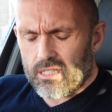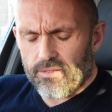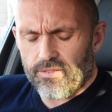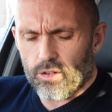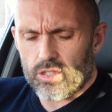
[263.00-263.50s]

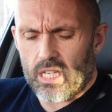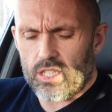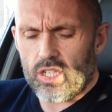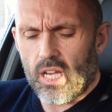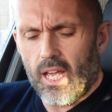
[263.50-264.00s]

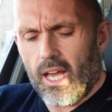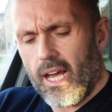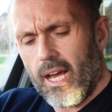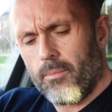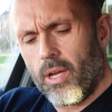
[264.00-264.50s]
footage.
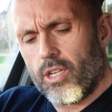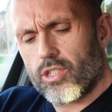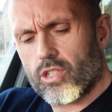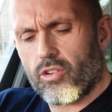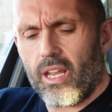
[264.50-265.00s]

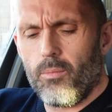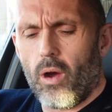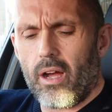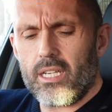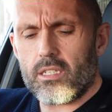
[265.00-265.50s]
Screen
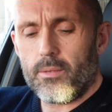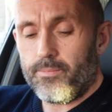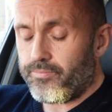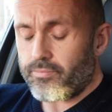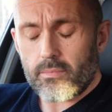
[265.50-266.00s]
wise,
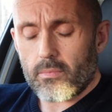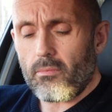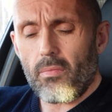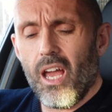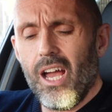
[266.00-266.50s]

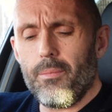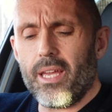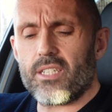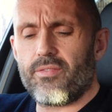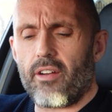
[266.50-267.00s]

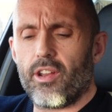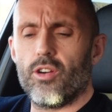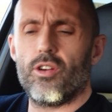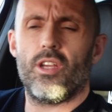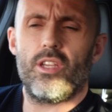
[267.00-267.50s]
it's very
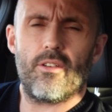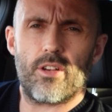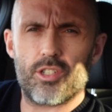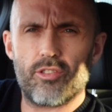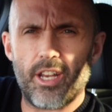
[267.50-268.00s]
good. You've
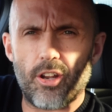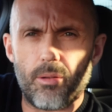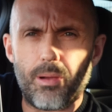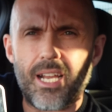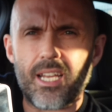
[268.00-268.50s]
got a screen on
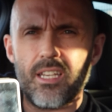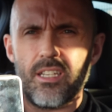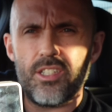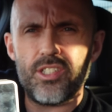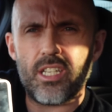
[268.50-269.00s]
the back,
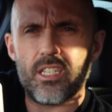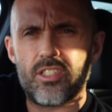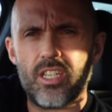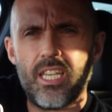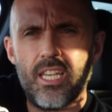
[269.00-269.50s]
as you can
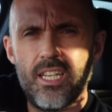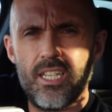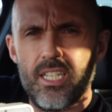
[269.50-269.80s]
see.